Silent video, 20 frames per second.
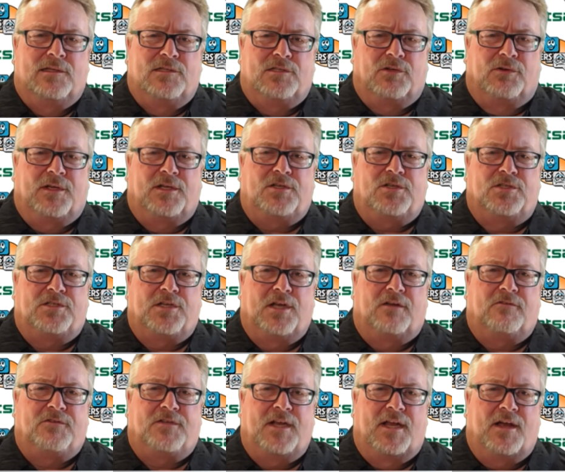So get
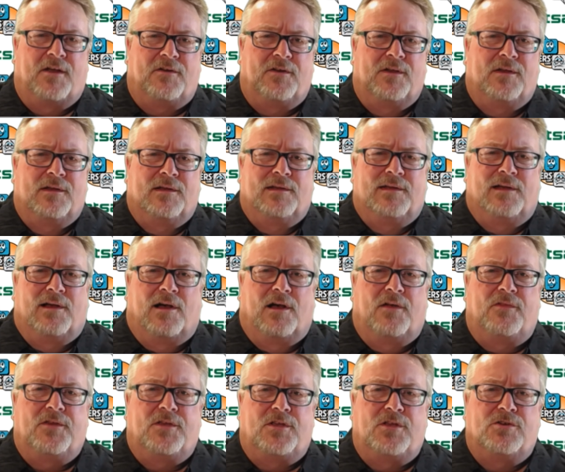yourself down
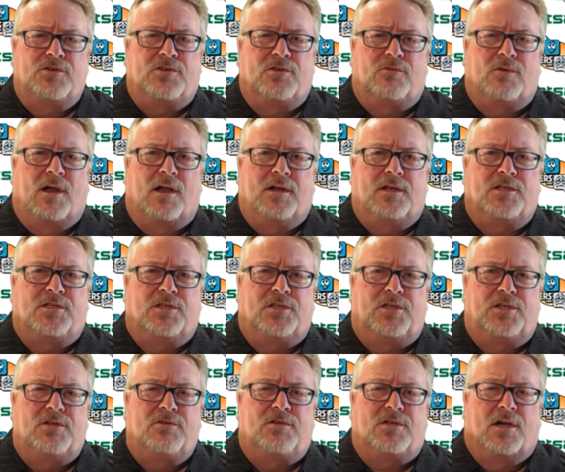on the Houston Rockets,
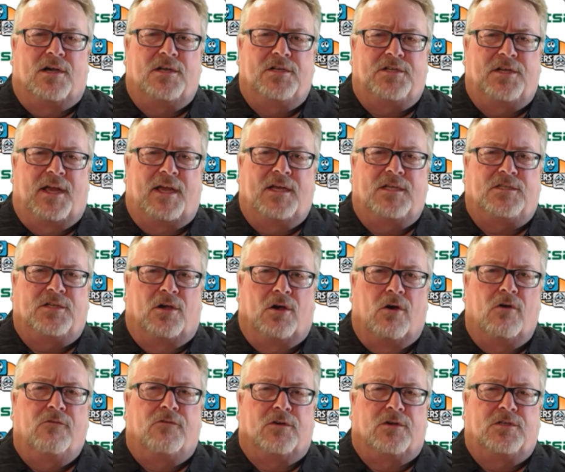Utah Jazz,
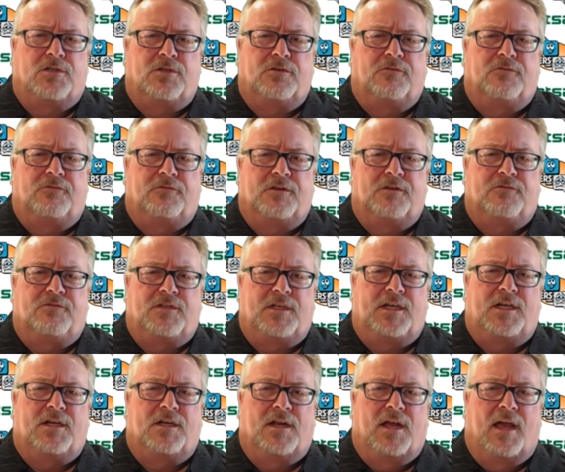over
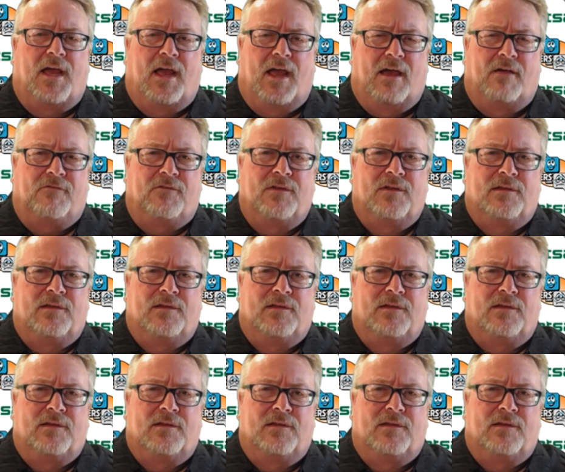215.5.